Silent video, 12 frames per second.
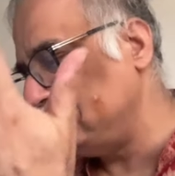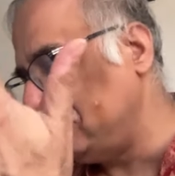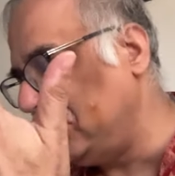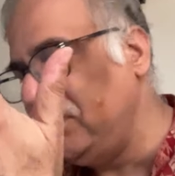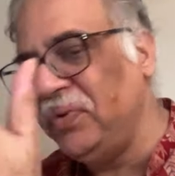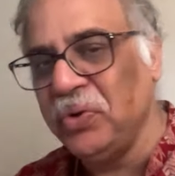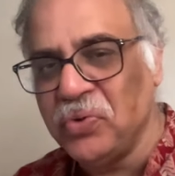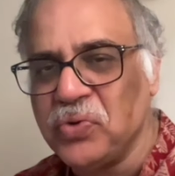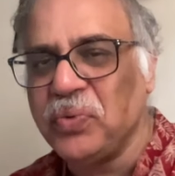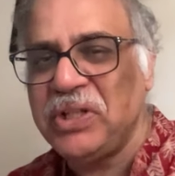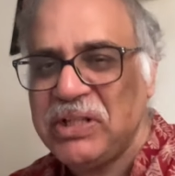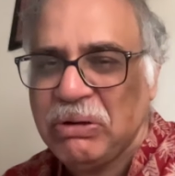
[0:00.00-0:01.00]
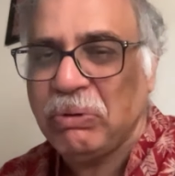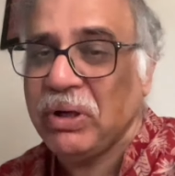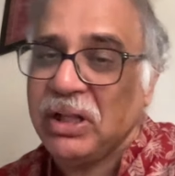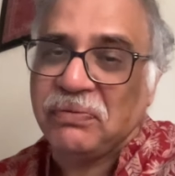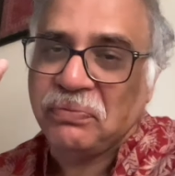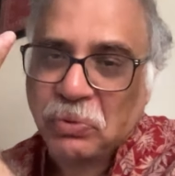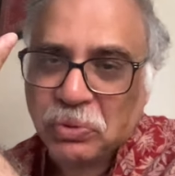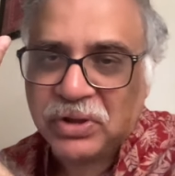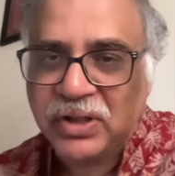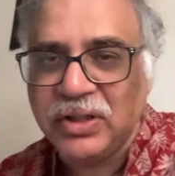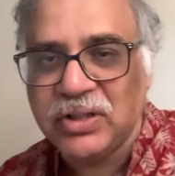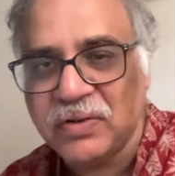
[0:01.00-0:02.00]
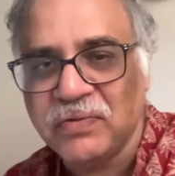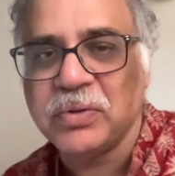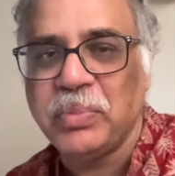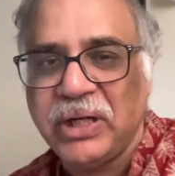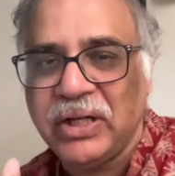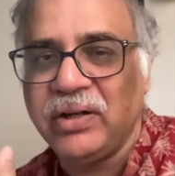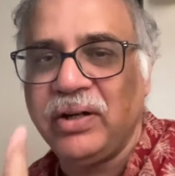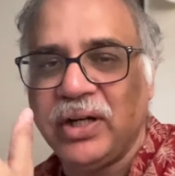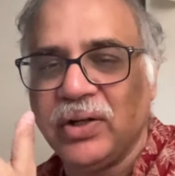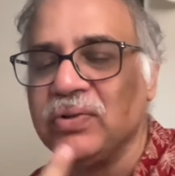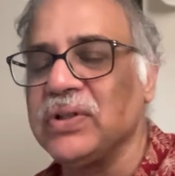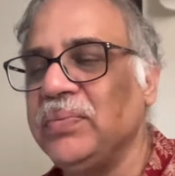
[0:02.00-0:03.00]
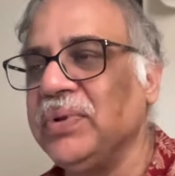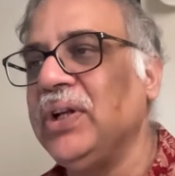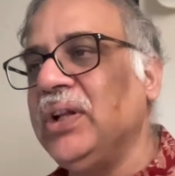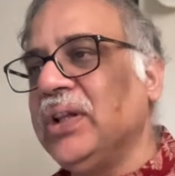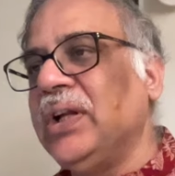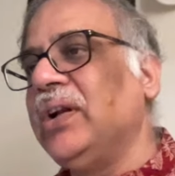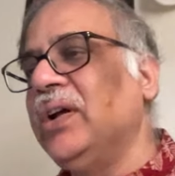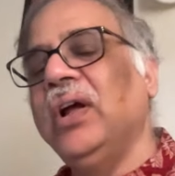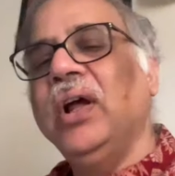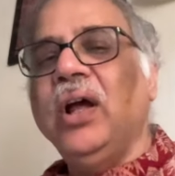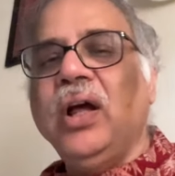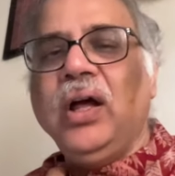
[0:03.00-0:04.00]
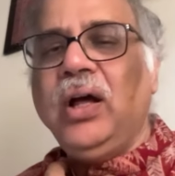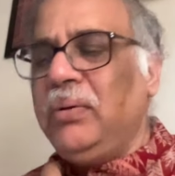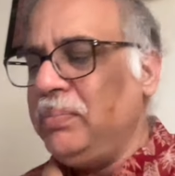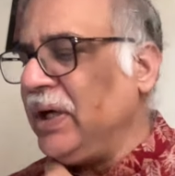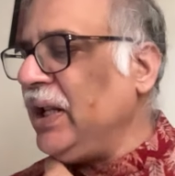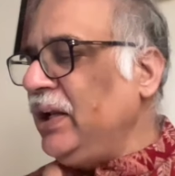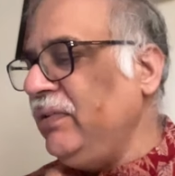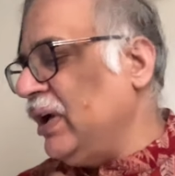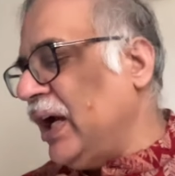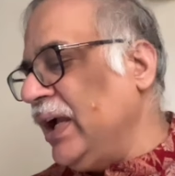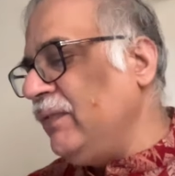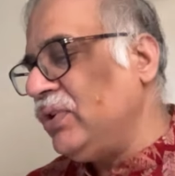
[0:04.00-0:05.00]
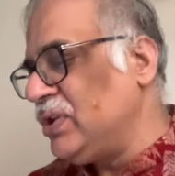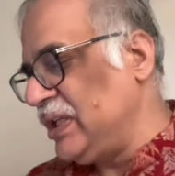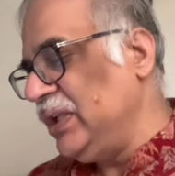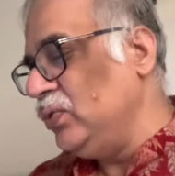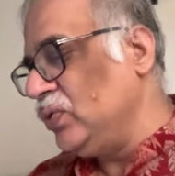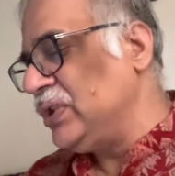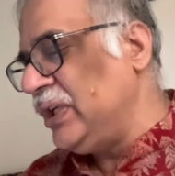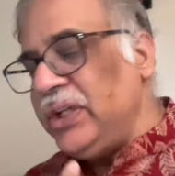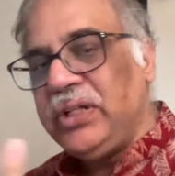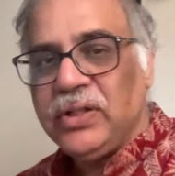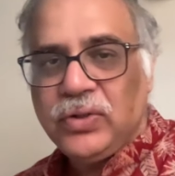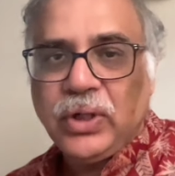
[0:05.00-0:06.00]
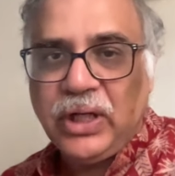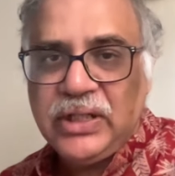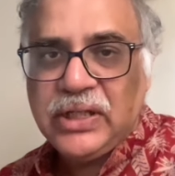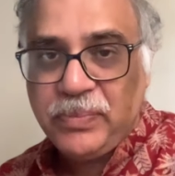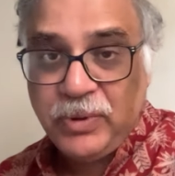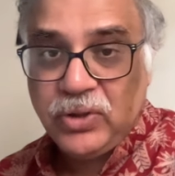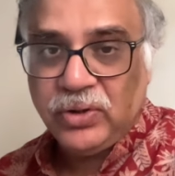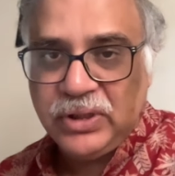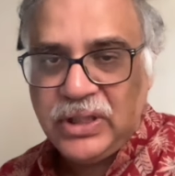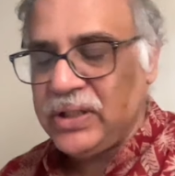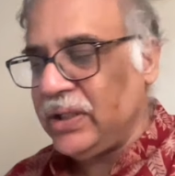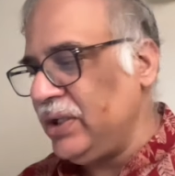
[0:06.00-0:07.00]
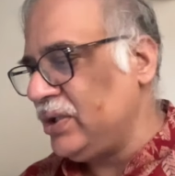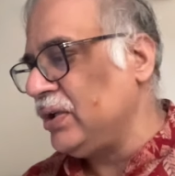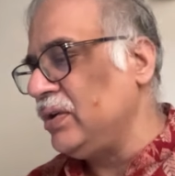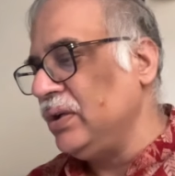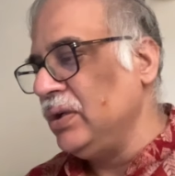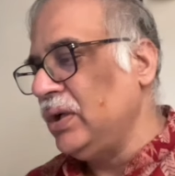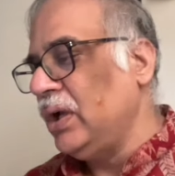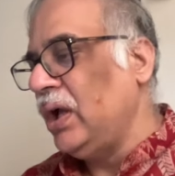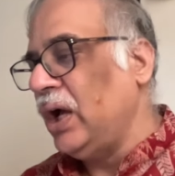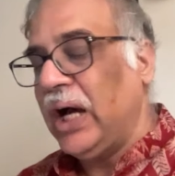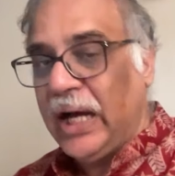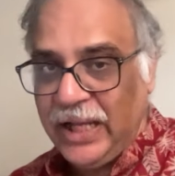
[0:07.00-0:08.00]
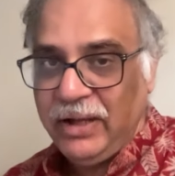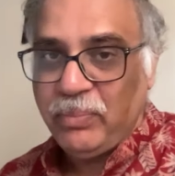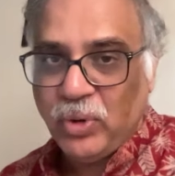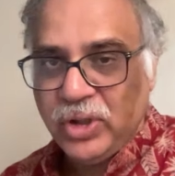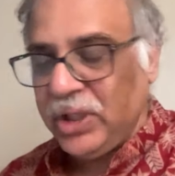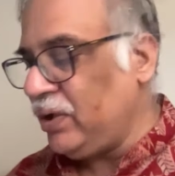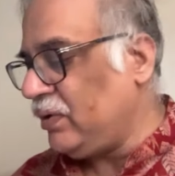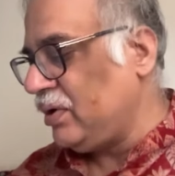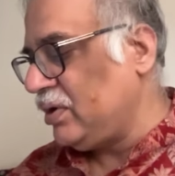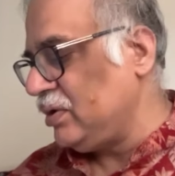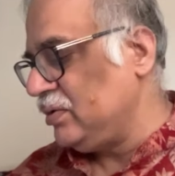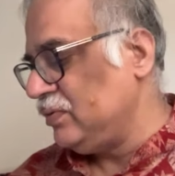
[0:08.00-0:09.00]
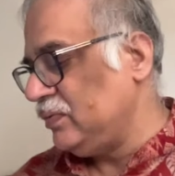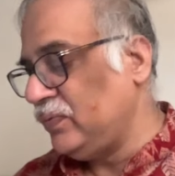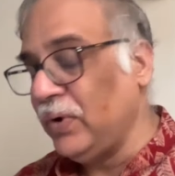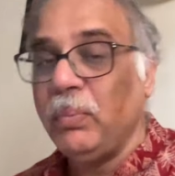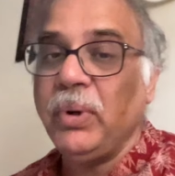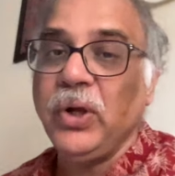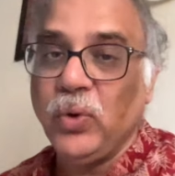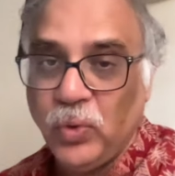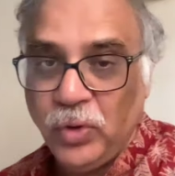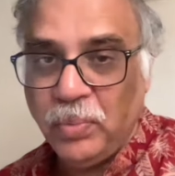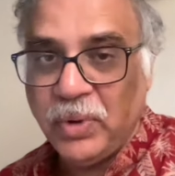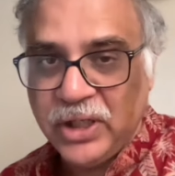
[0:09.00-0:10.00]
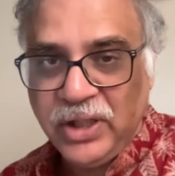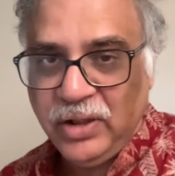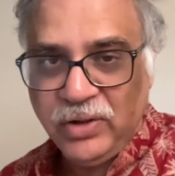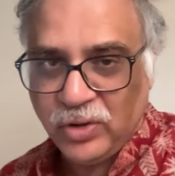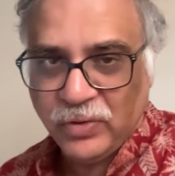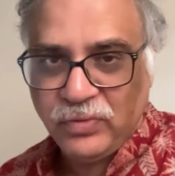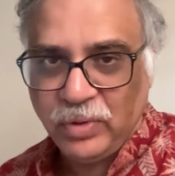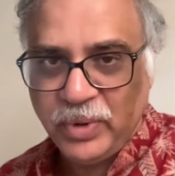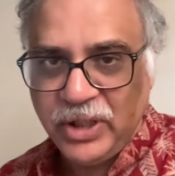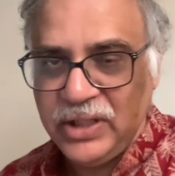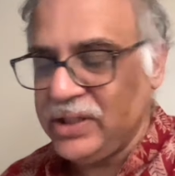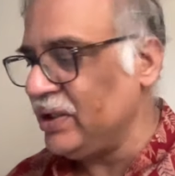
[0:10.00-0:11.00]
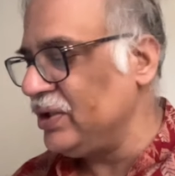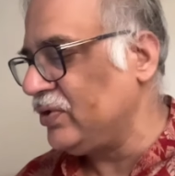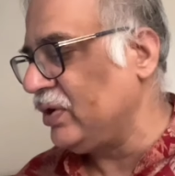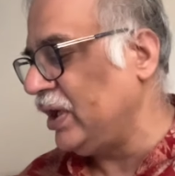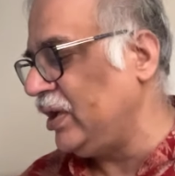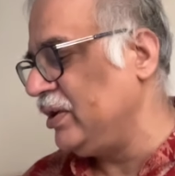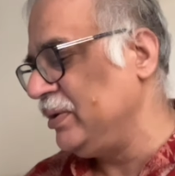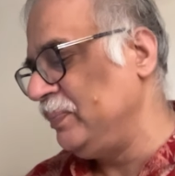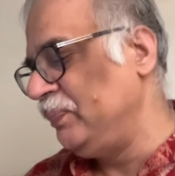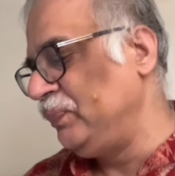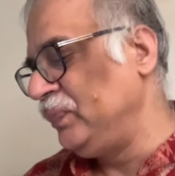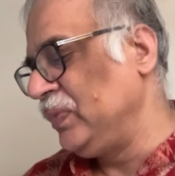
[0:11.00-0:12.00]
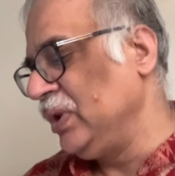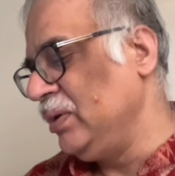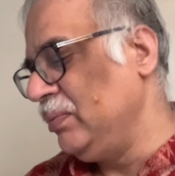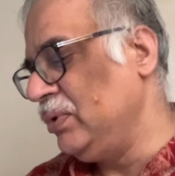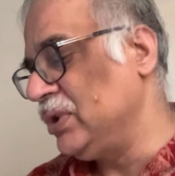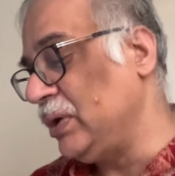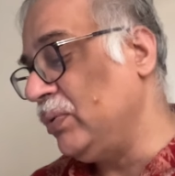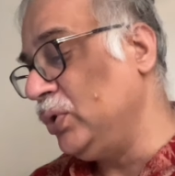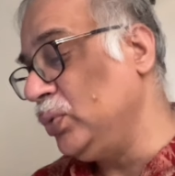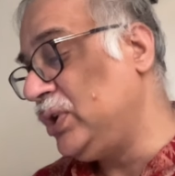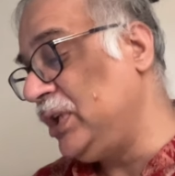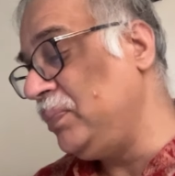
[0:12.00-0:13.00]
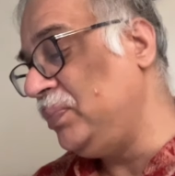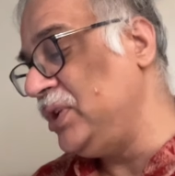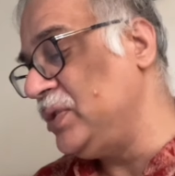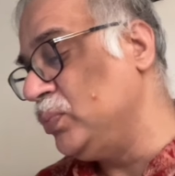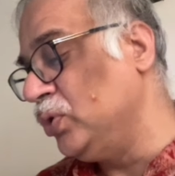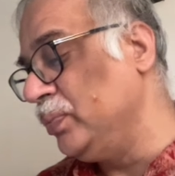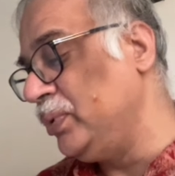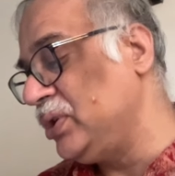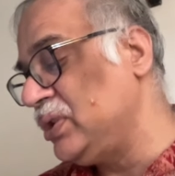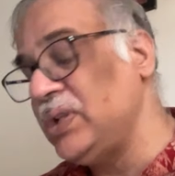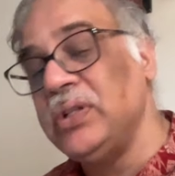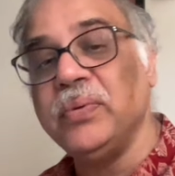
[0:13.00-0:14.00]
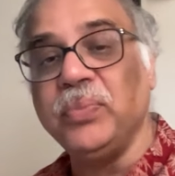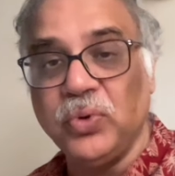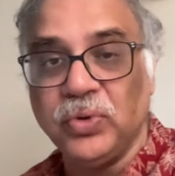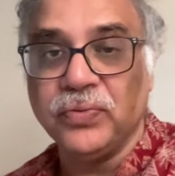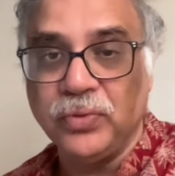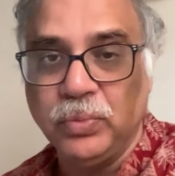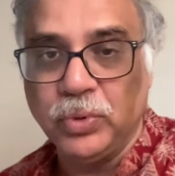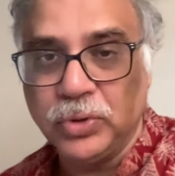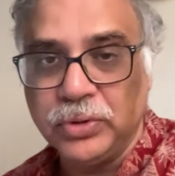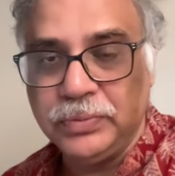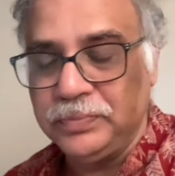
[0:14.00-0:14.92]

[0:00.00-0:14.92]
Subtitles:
reviews which say, okay, the 4th edition was better written or something like that. But anyway, I have not seen those editions, so I'll just speak on this edition. I have bought it from my own money, not from my research grant, because I want to keep this book because this is a beautiful book.